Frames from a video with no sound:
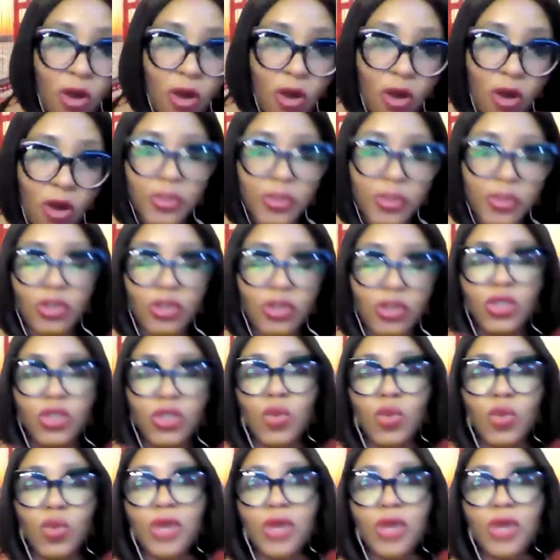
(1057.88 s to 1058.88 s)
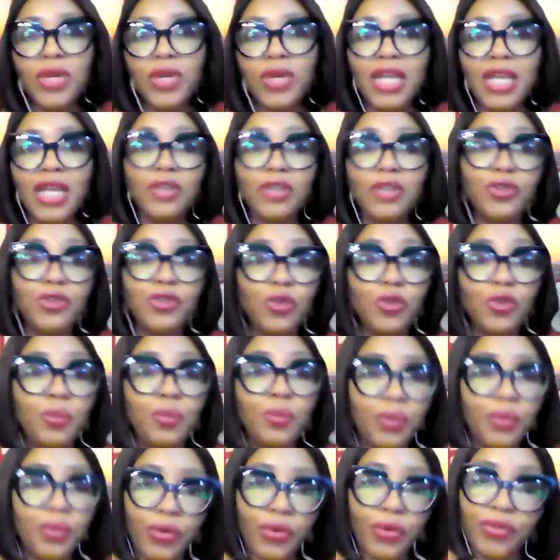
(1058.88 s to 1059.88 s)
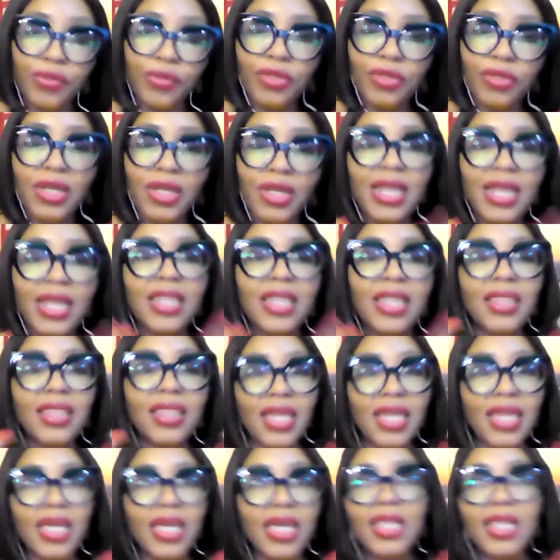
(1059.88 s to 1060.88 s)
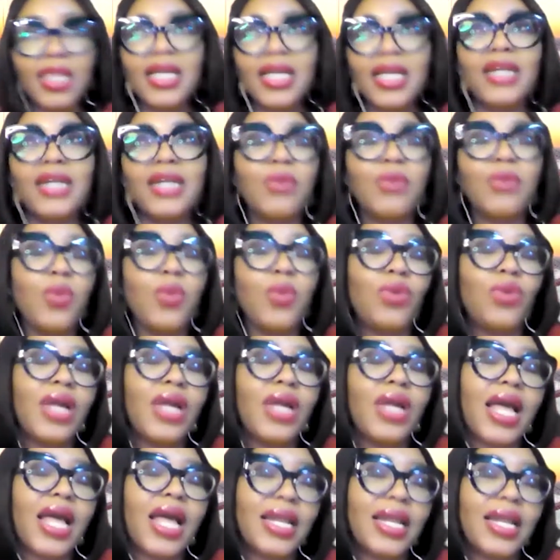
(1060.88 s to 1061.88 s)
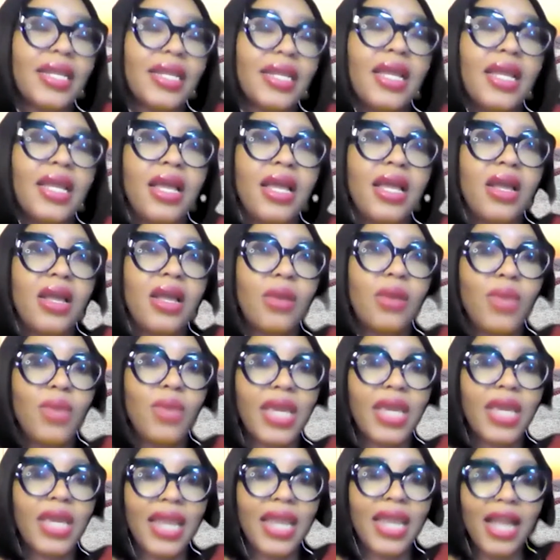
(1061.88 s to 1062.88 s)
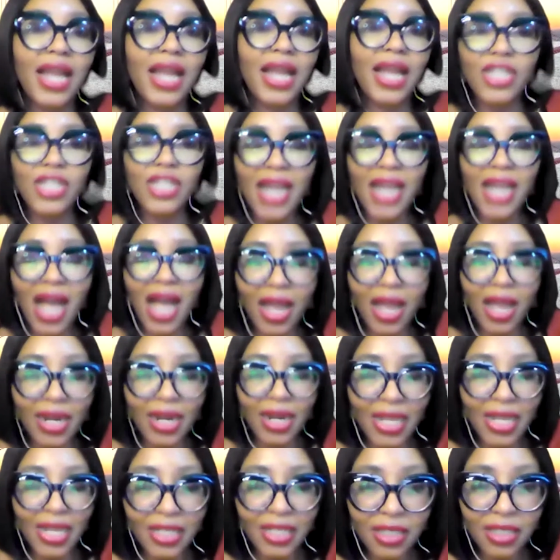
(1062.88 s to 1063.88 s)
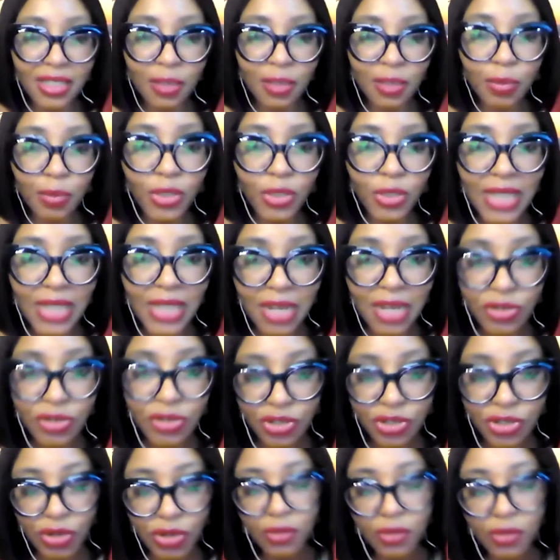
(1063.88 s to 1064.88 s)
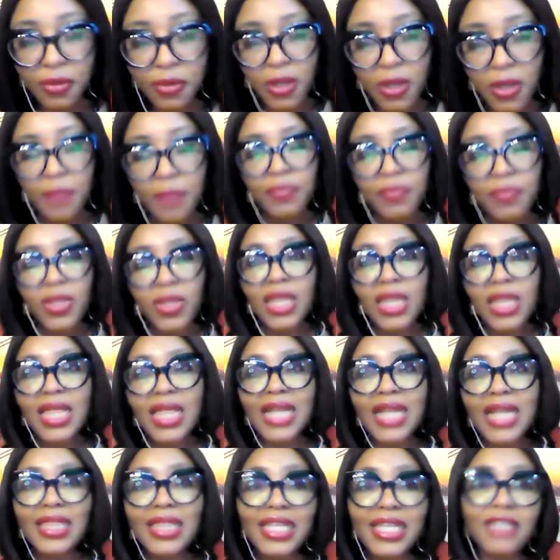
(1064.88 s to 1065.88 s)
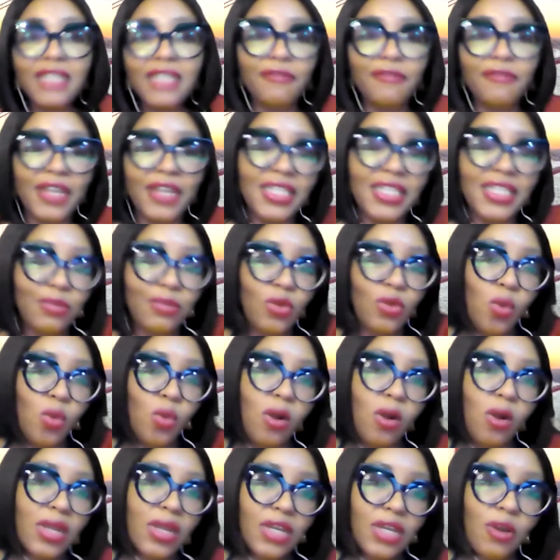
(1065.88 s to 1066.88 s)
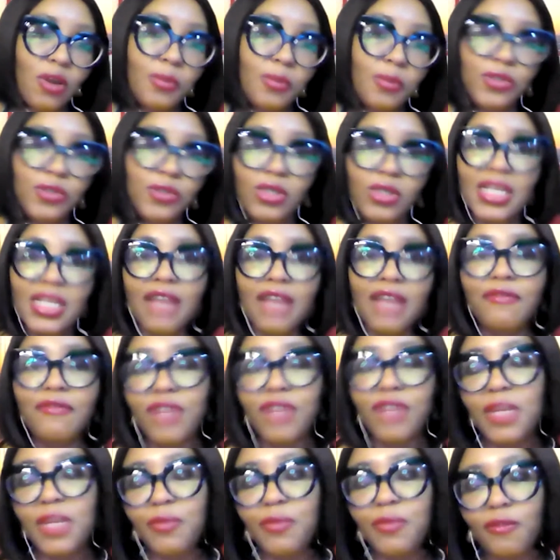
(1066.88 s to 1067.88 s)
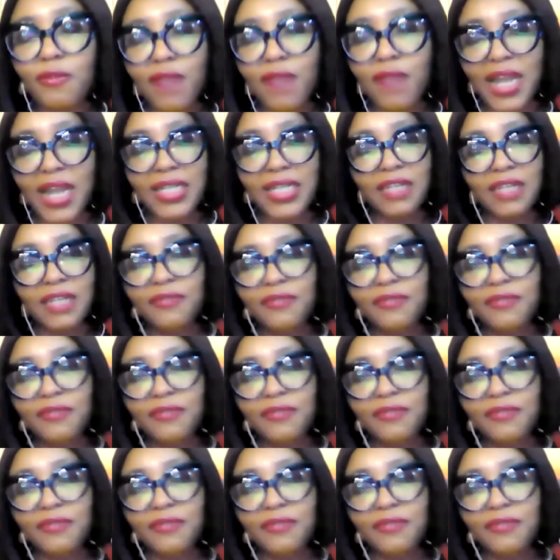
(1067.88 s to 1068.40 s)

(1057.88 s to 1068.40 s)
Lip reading: having feasible options where you can do both, then I think that we can actually harness the potential that these flexible working options have really provided for